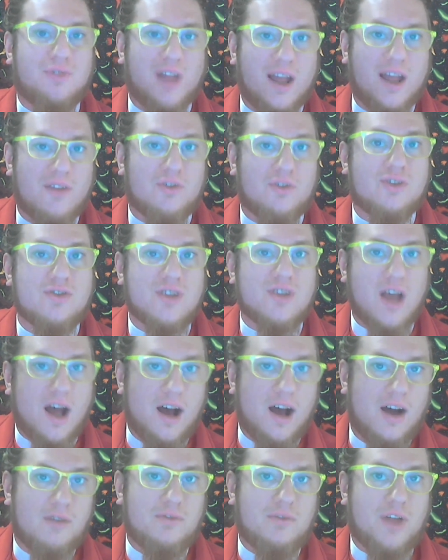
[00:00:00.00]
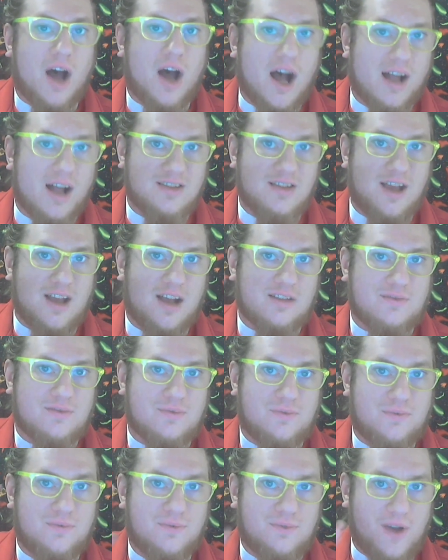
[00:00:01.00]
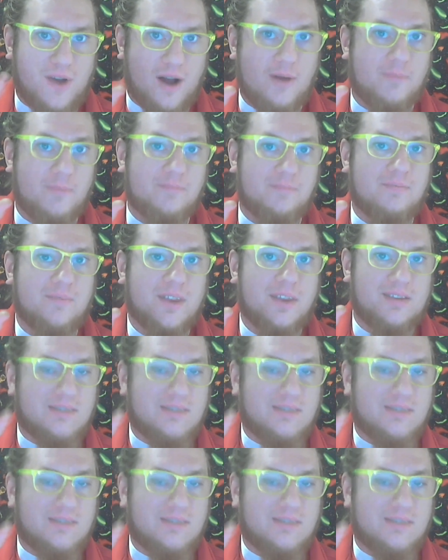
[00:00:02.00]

flavors of the hot sauce from